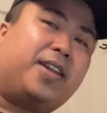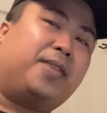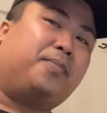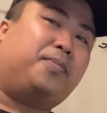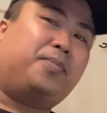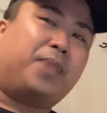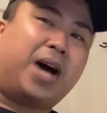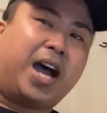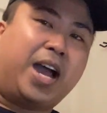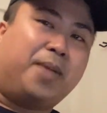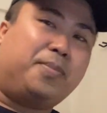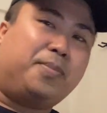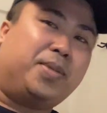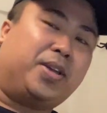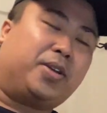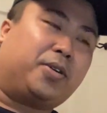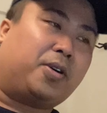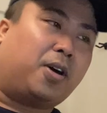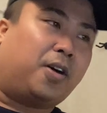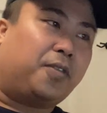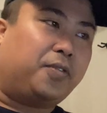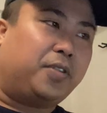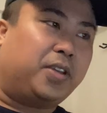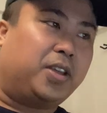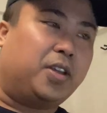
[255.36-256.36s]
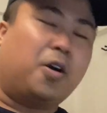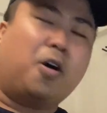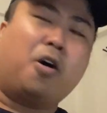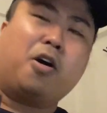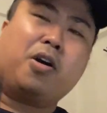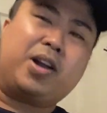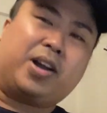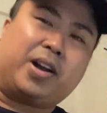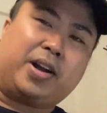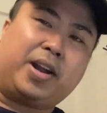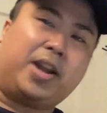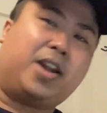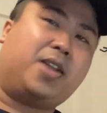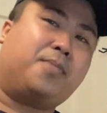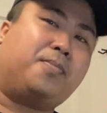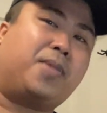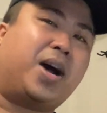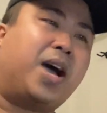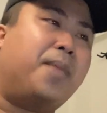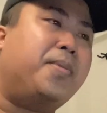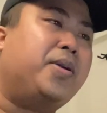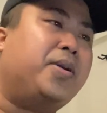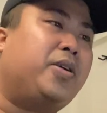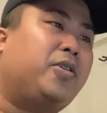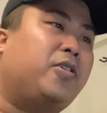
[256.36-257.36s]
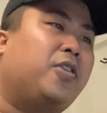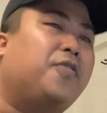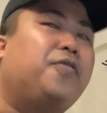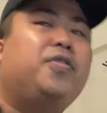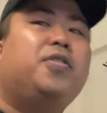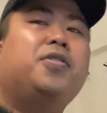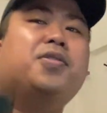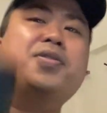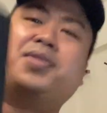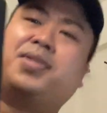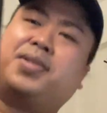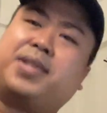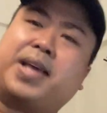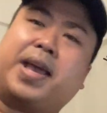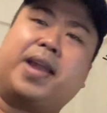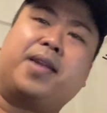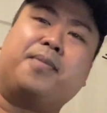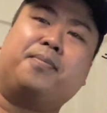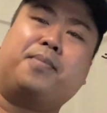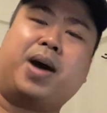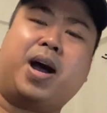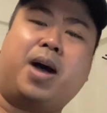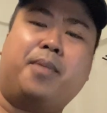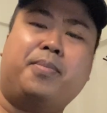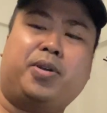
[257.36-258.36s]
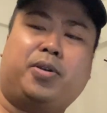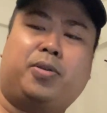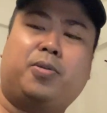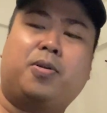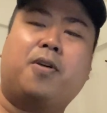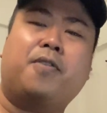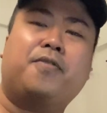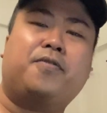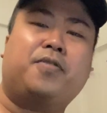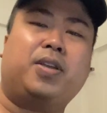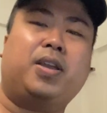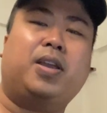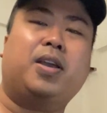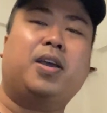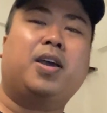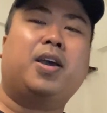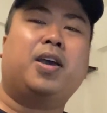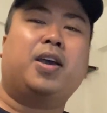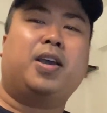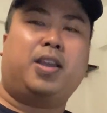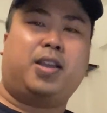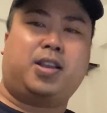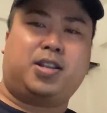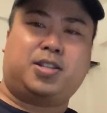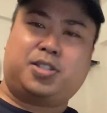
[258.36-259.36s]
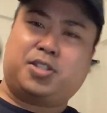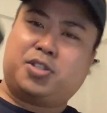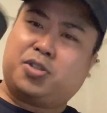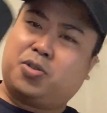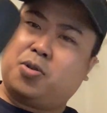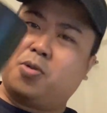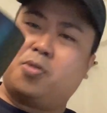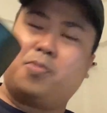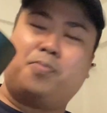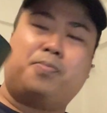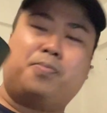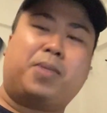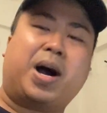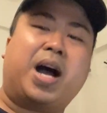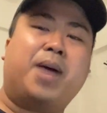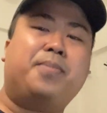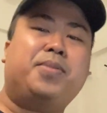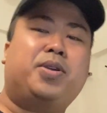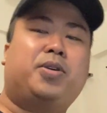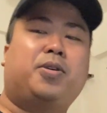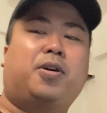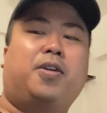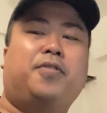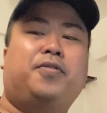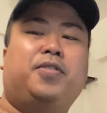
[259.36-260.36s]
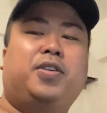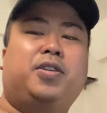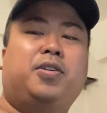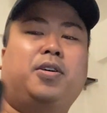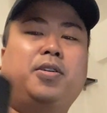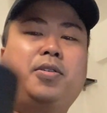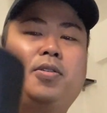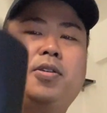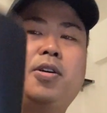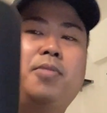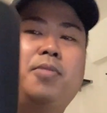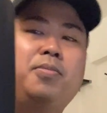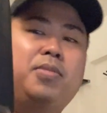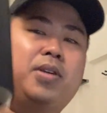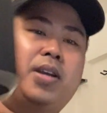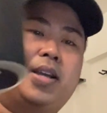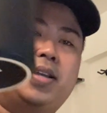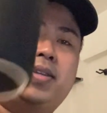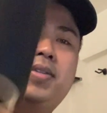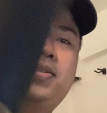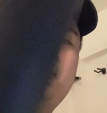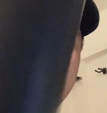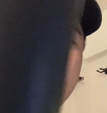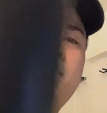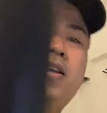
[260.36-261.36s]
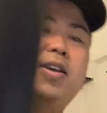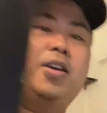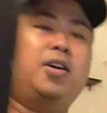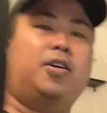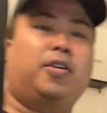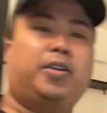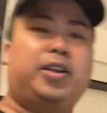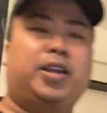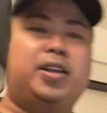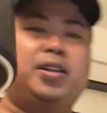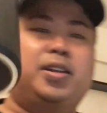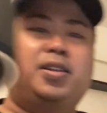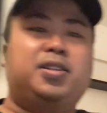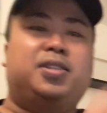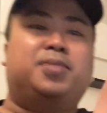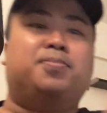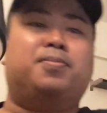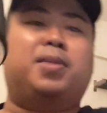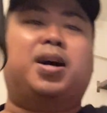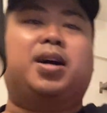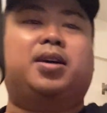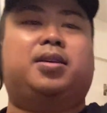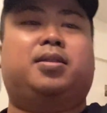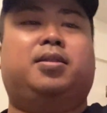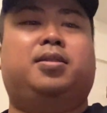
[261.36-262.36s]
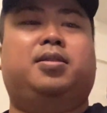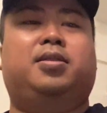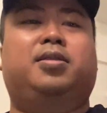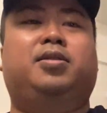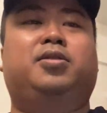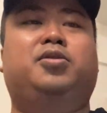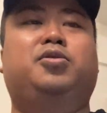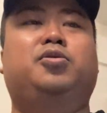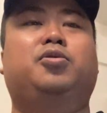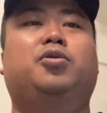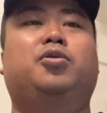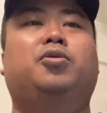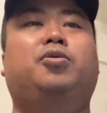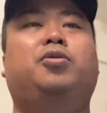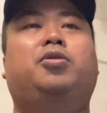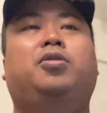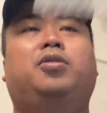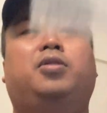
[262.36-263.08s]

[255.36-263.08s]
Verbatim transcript: a buy me coffee or create a buy me coffee or send a buy me coffee. Yeah, just go to buymecoffee.com, guys. Okay, this mug is so